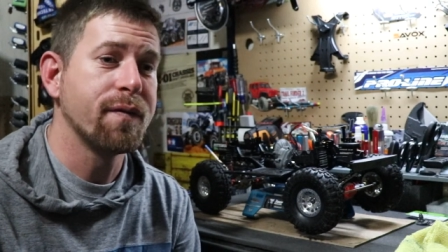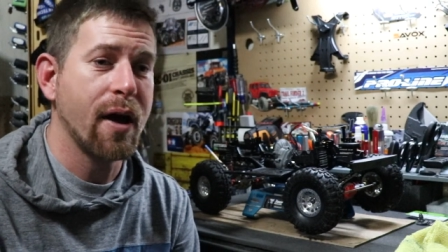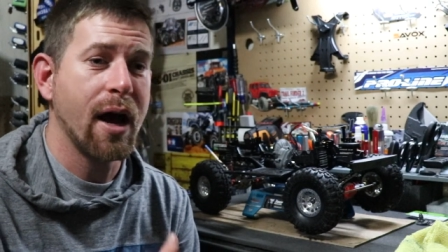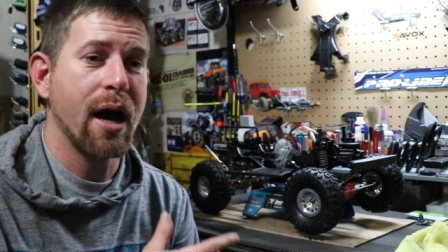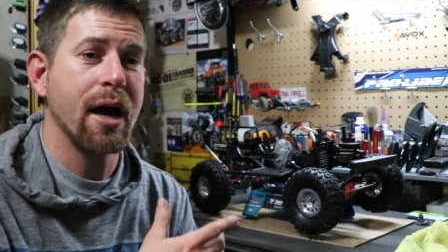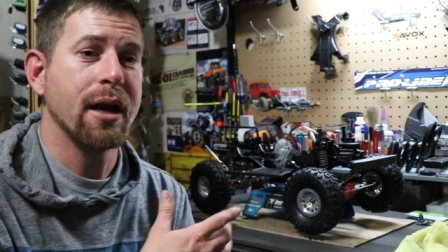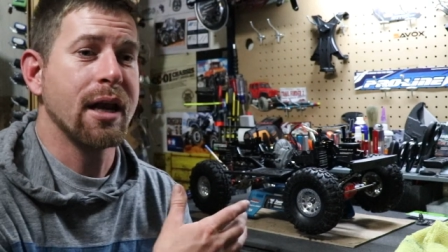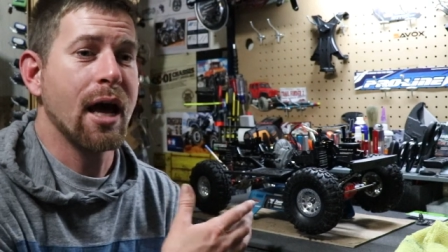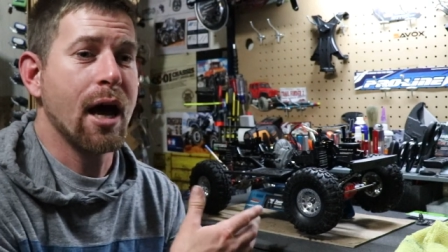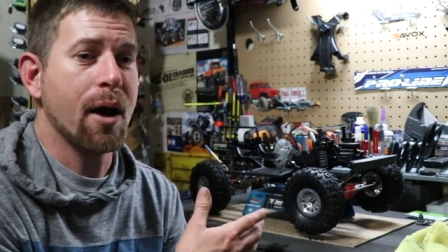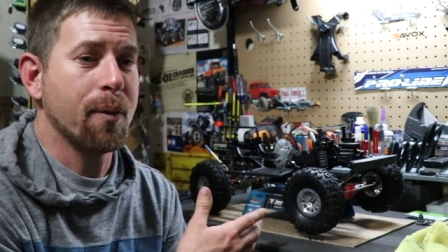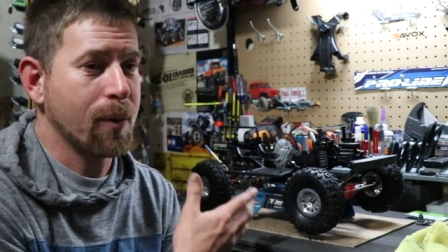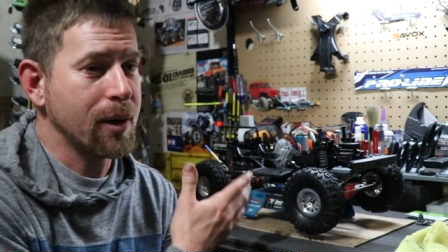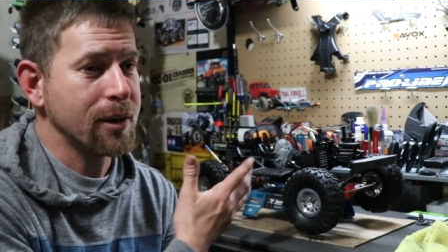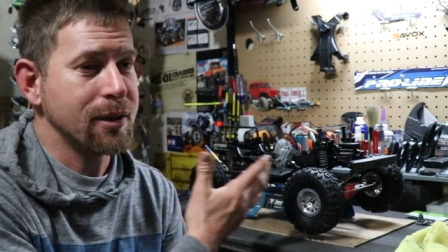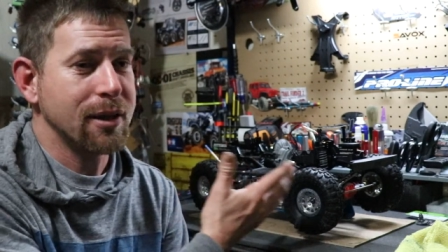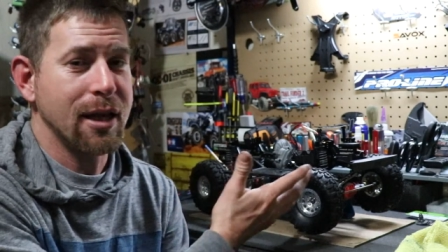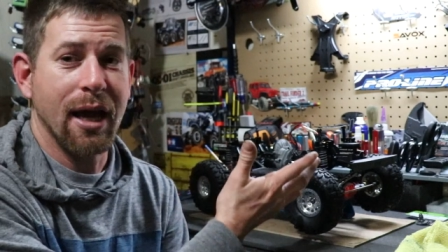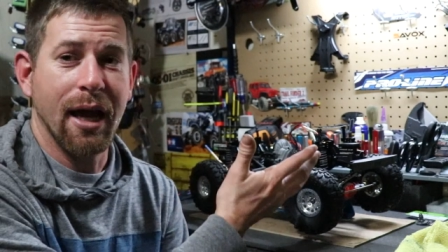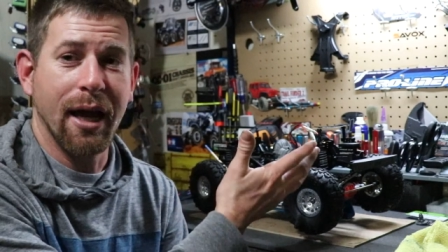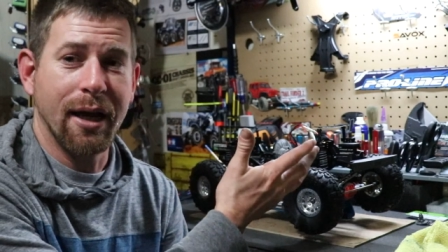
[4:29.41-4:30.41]
find out
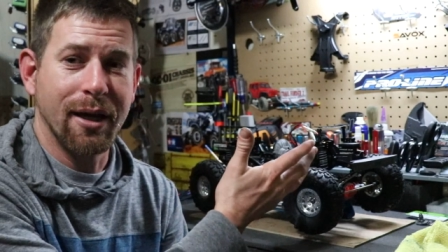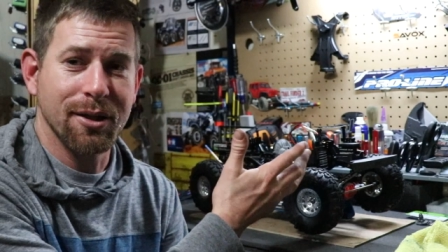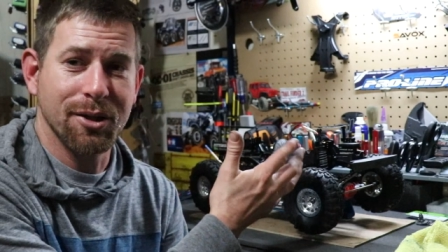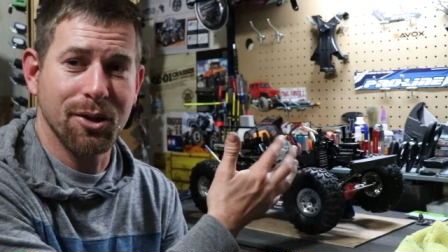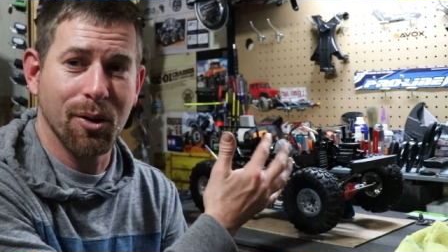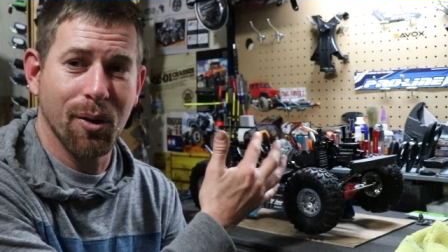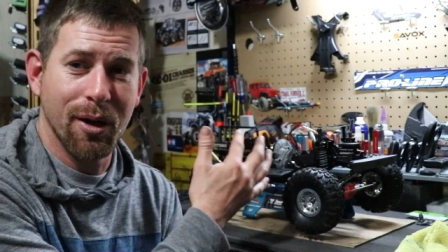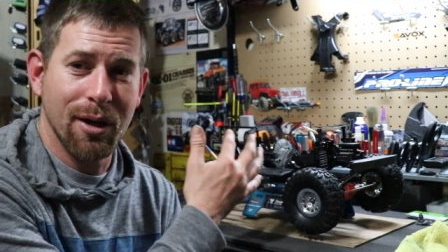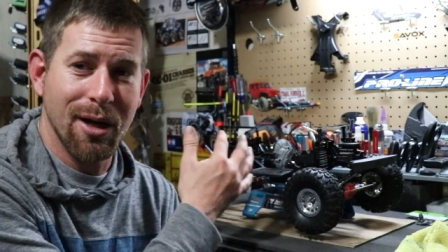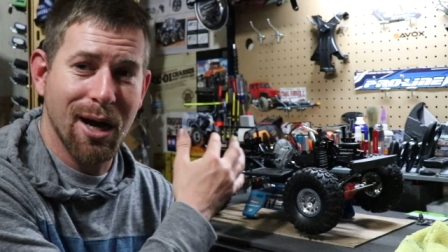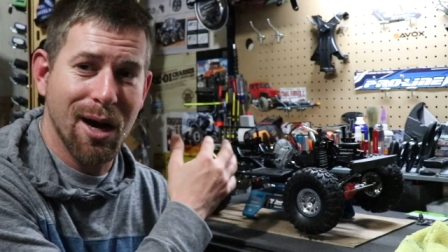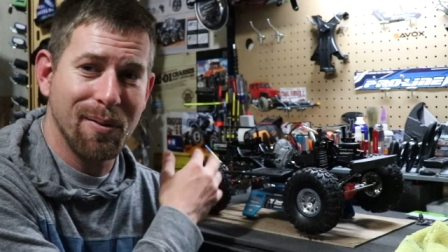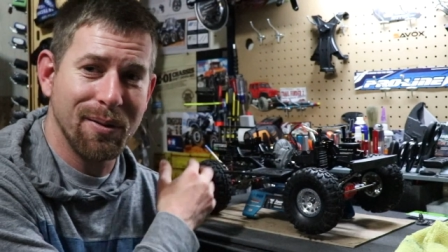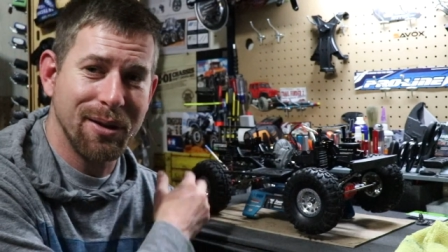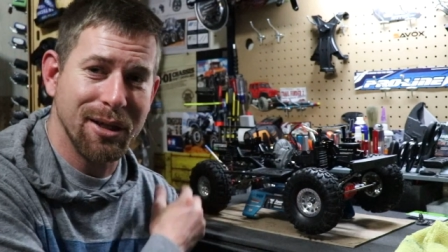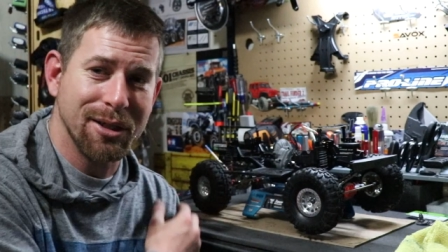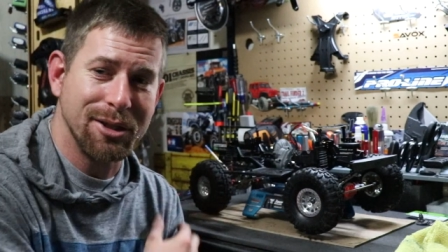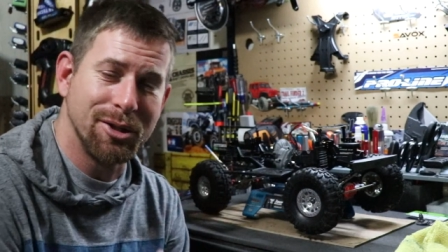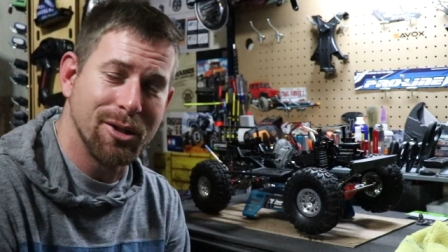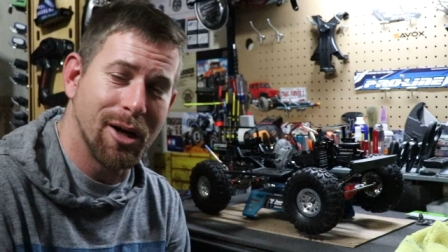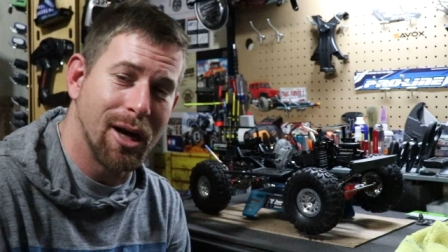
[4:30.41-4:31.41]
what the heck is going on
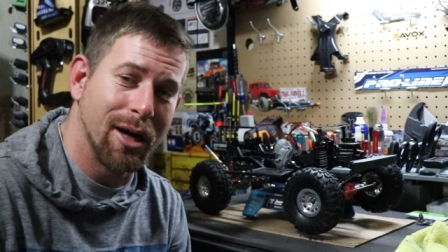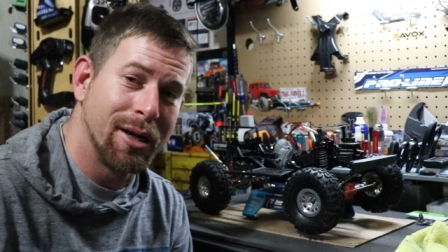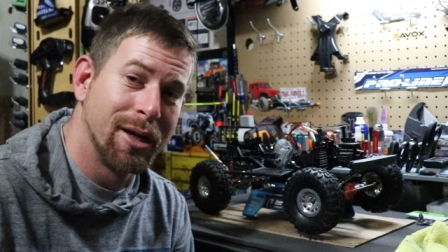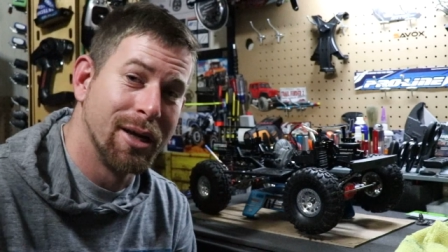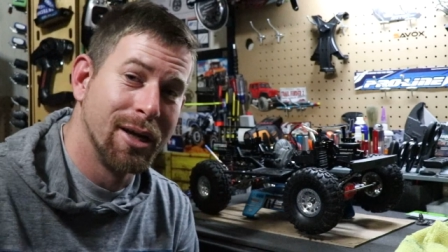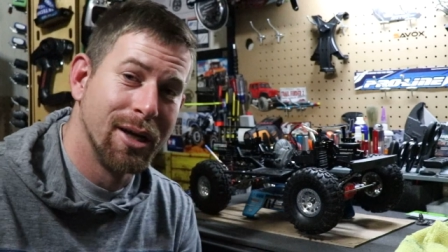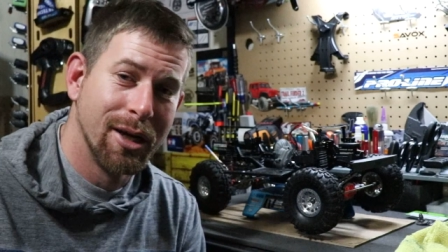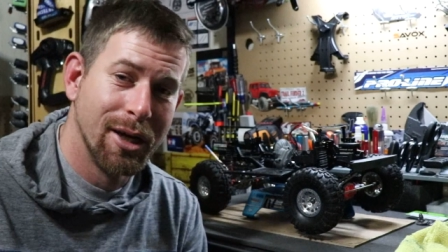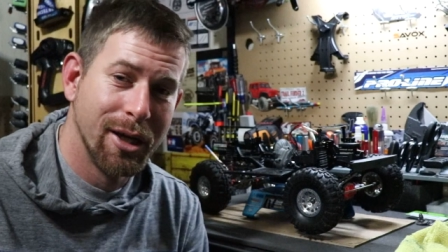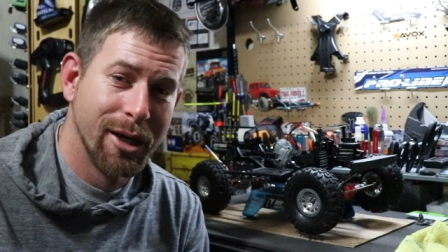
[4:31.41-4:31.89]
with this truck.